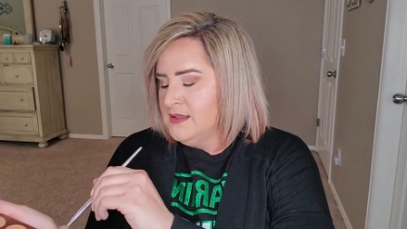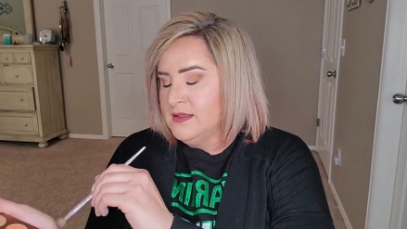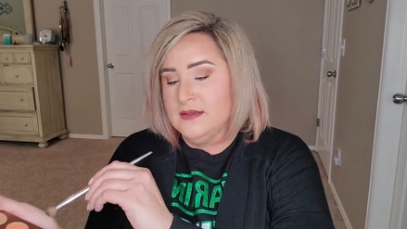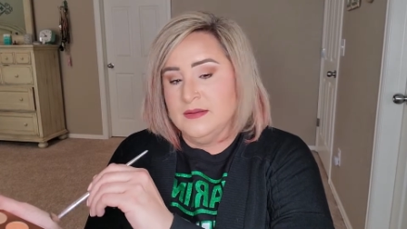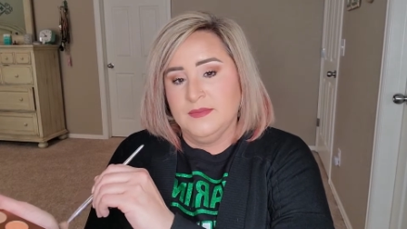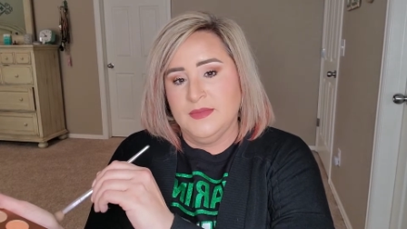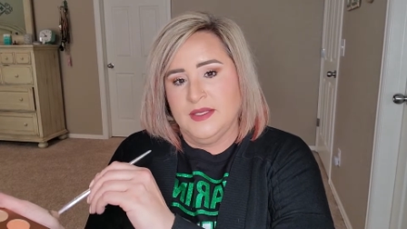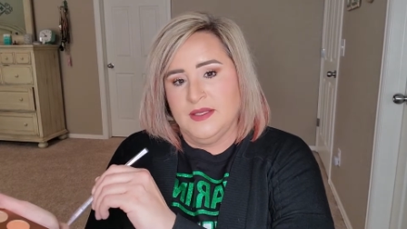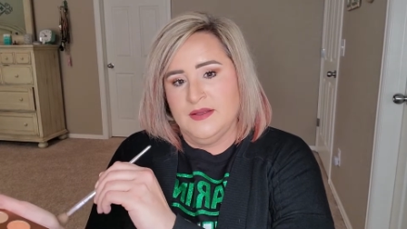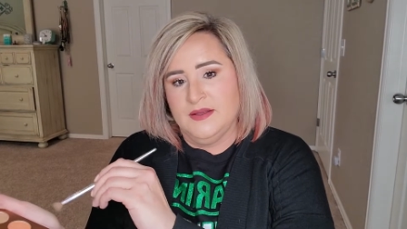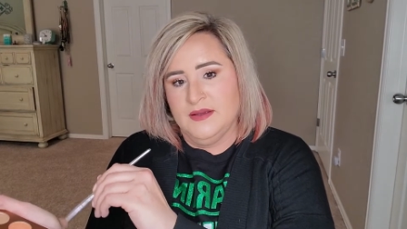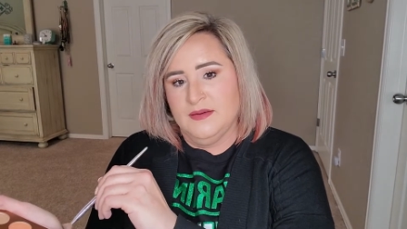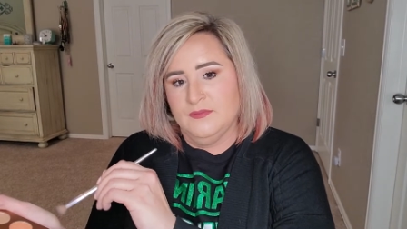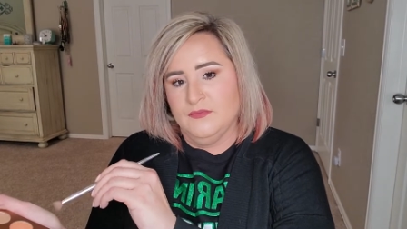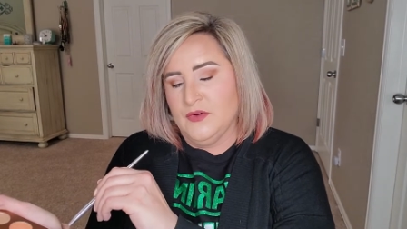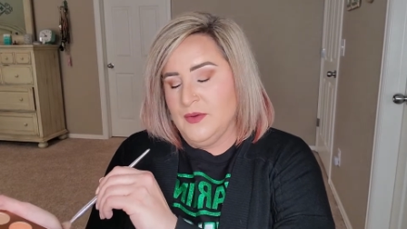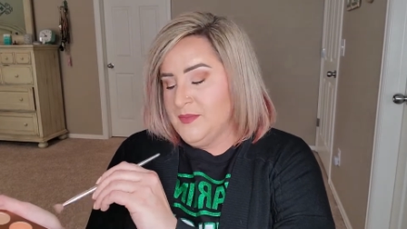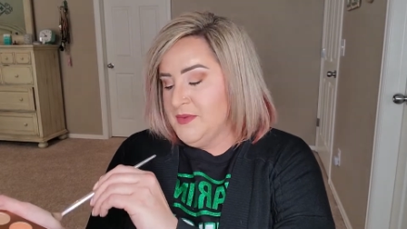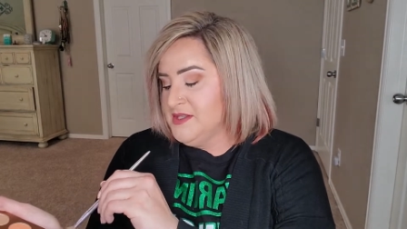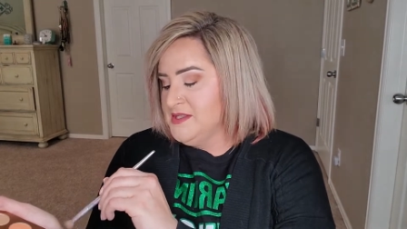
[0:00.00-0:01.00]
let me
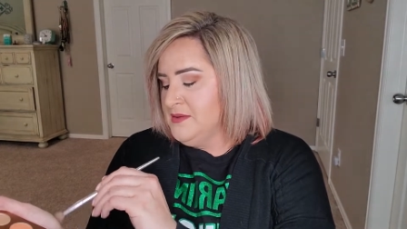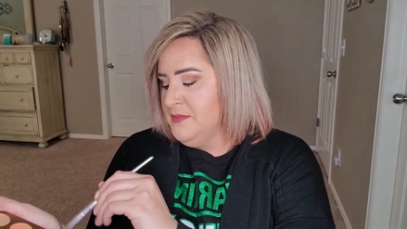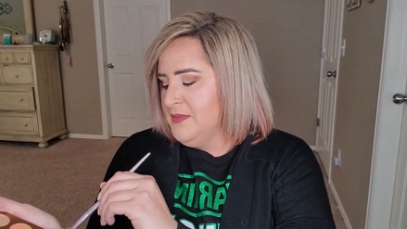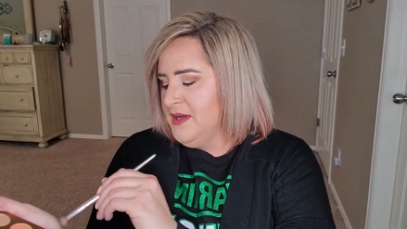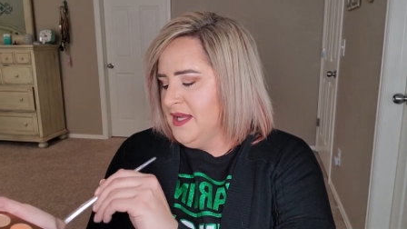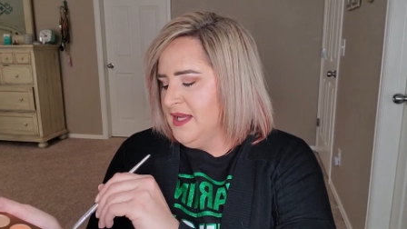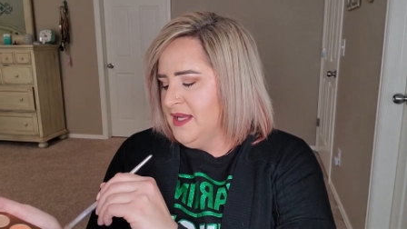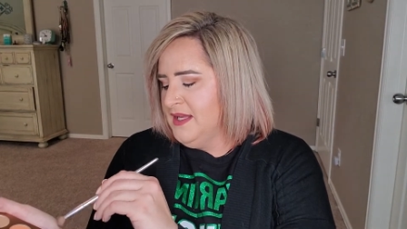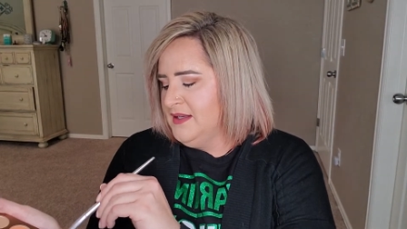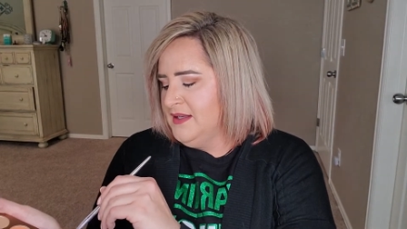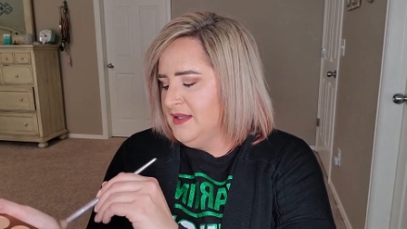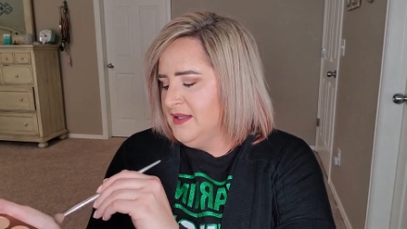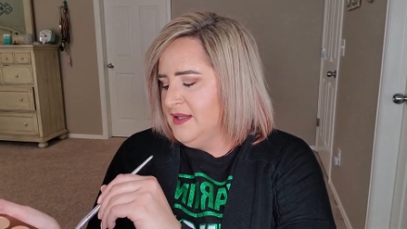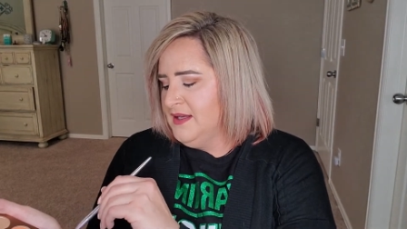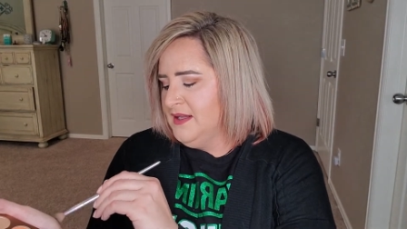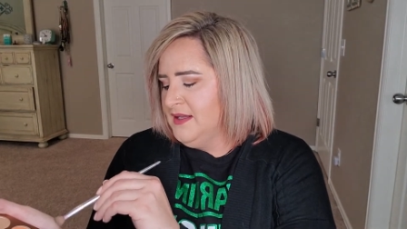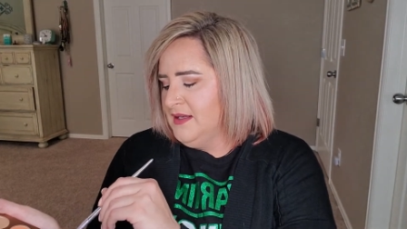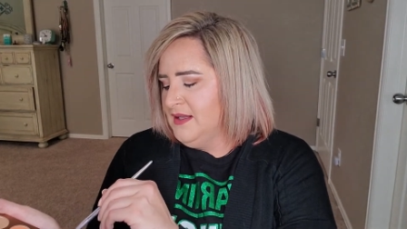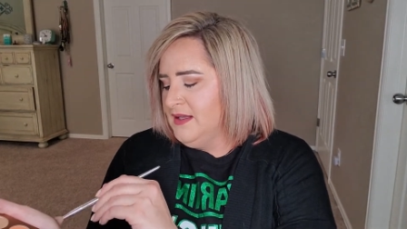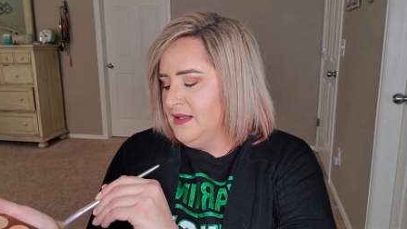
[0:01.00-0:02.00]
rub this on my hand and get
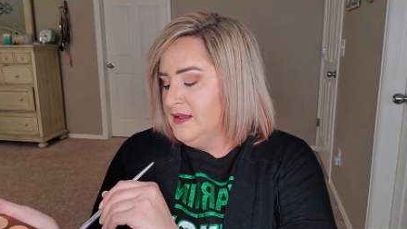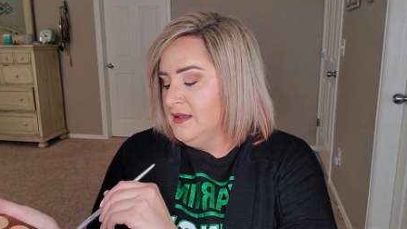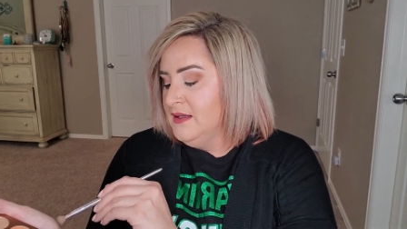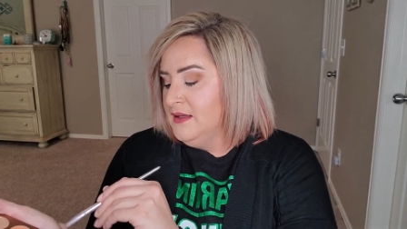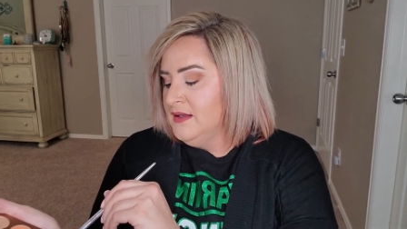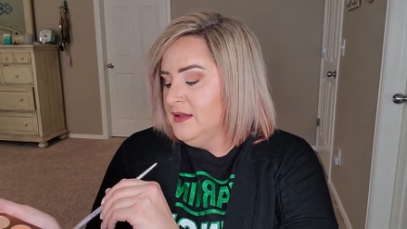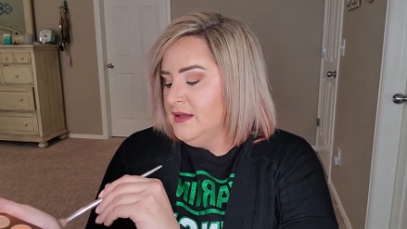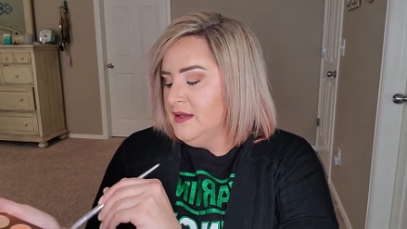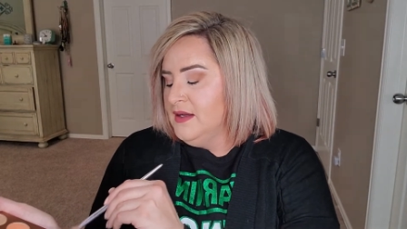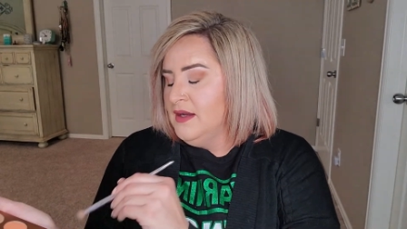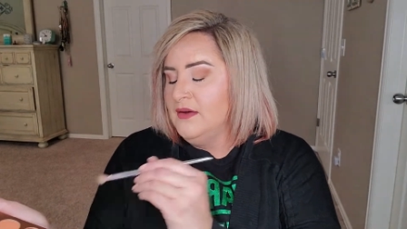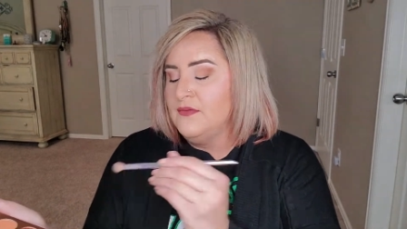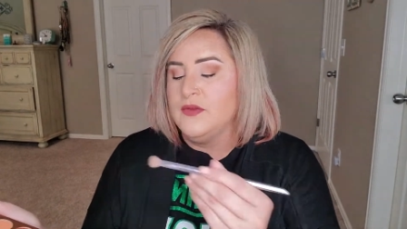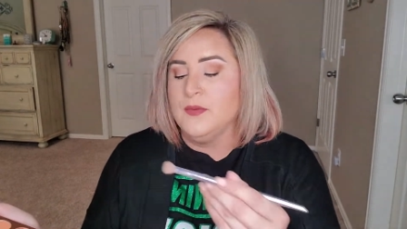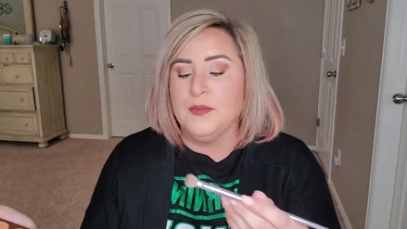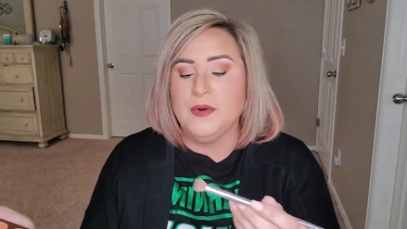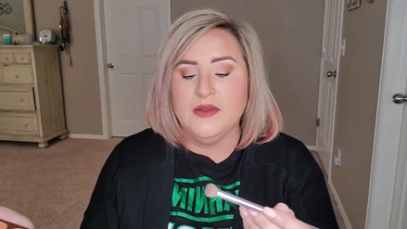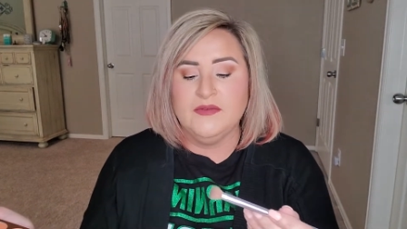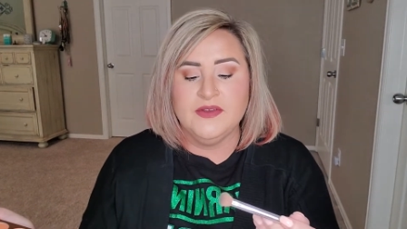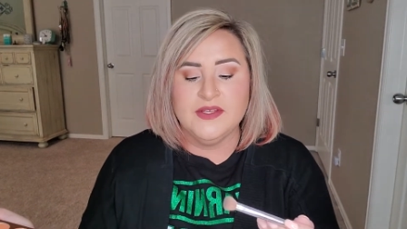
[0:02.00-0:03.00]
any of the
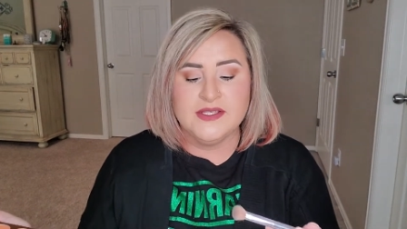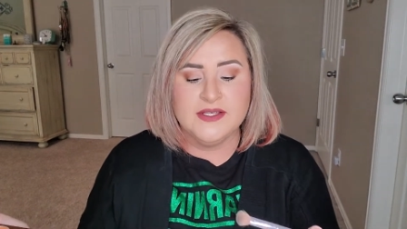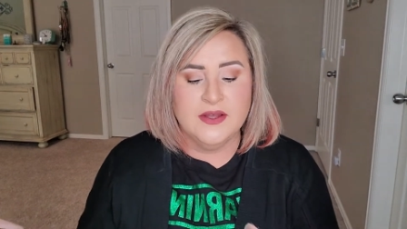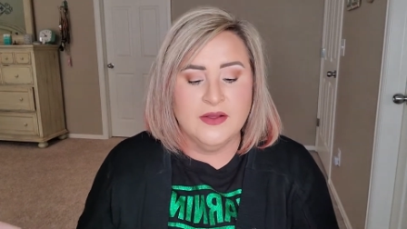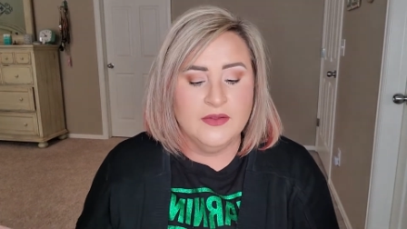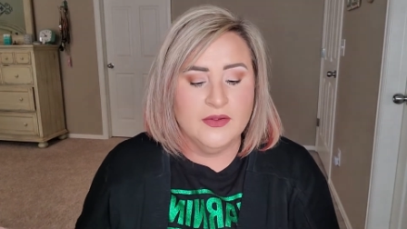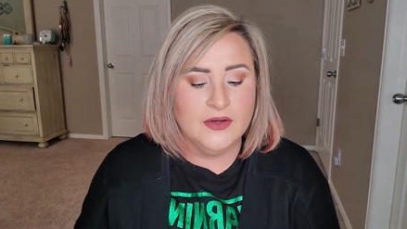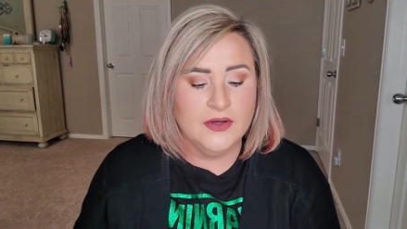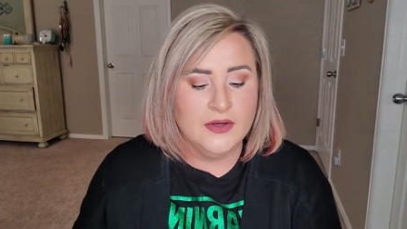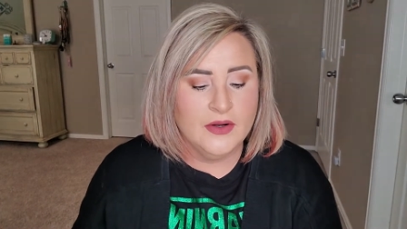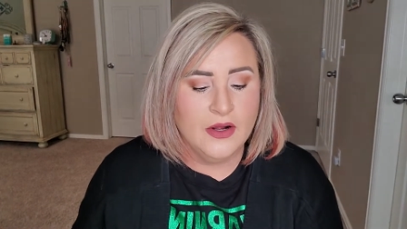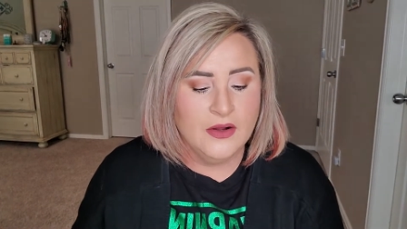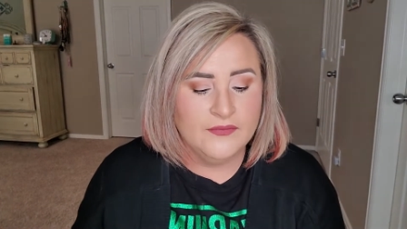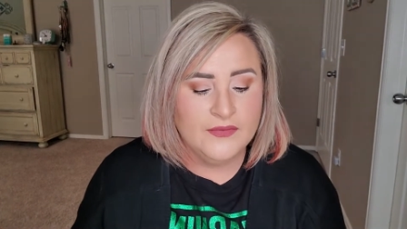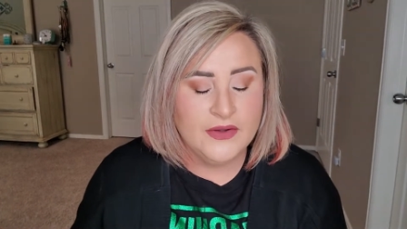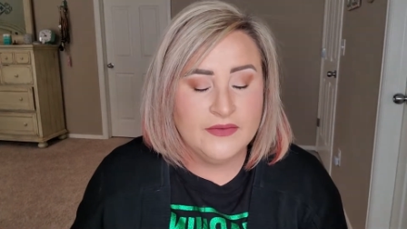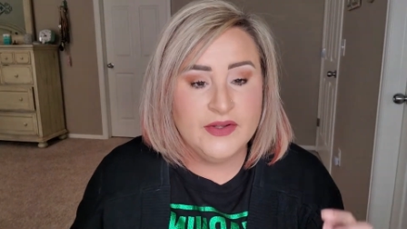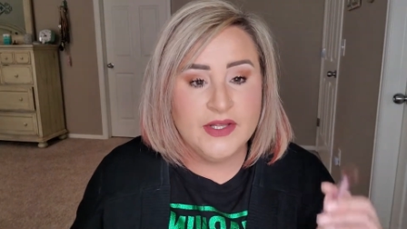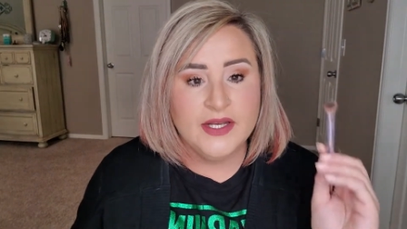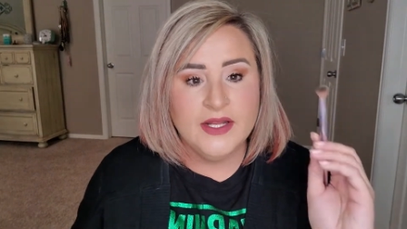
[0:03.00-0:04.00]
previous color off
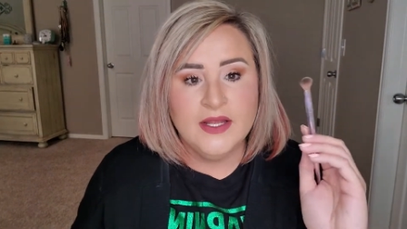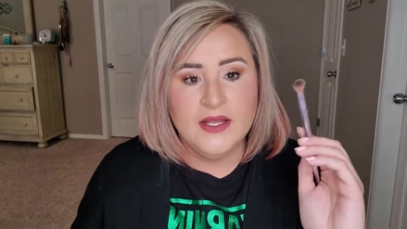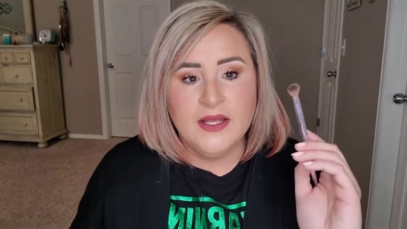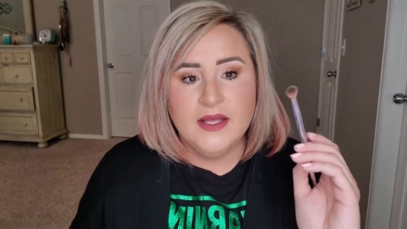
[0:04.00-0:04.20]
of it.